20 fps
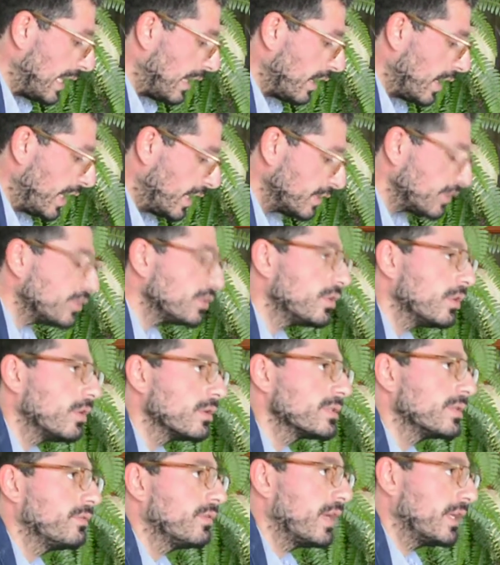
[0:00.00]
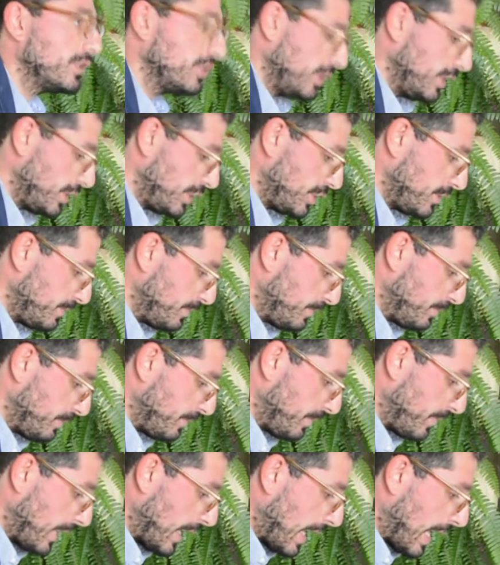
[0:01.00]
a large dose of hashish.
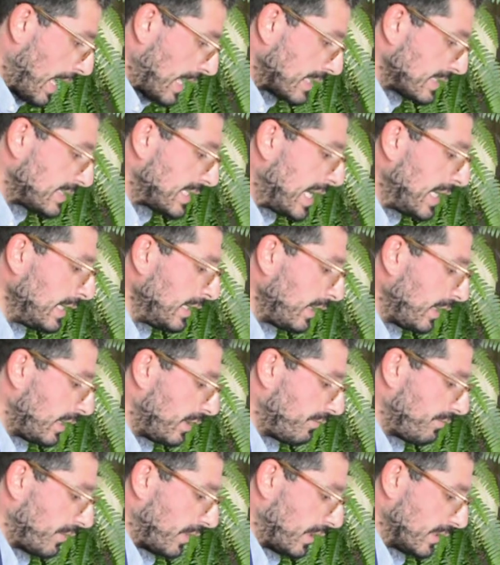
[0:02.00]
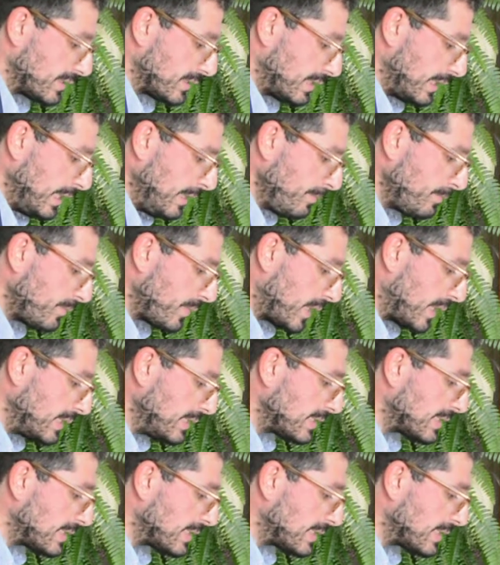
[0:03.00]
Then he fell asleep, and